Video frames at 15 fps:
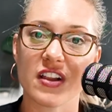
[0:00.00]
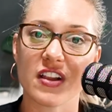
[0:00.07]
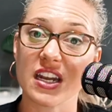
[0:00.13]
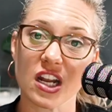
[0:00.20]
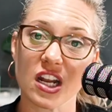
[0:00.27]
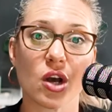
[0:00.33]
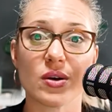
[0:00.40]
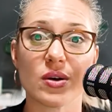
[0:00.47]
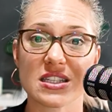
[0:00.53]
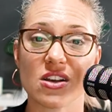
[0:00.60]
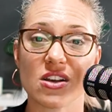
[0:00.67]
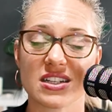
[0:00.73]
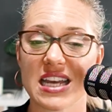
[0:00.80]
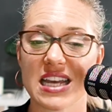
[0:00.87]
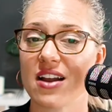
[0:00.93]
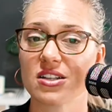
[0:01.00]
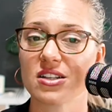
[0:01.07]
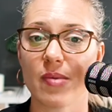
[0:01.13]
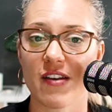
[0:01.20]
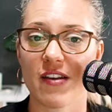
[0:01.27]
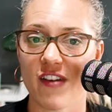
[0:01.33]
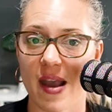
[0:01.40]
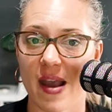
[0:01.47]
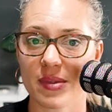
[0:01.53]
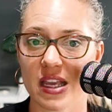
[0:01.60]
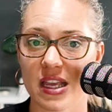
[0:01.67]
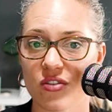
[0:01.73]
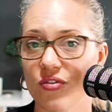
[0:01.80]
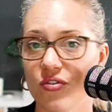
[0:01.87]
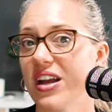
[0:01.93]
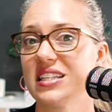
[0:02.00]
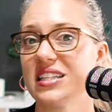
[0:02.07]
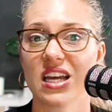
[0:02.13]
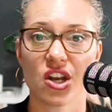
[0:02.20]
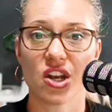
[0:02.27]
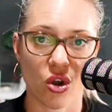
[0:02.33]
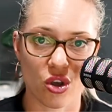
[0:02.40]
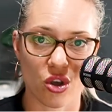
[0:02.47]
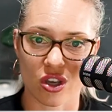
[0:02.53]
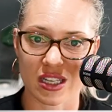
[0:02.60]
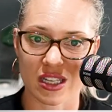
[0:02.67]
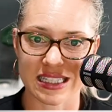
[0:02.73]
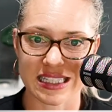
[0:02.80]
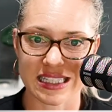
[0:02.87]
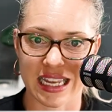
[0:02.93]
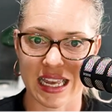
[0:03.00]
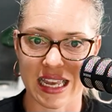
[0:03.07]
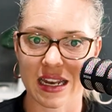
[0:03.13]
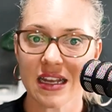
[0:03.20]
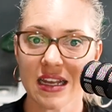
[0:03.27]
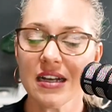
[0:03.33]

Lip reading: And I know it's logged down to my family and friends. I know who can see it.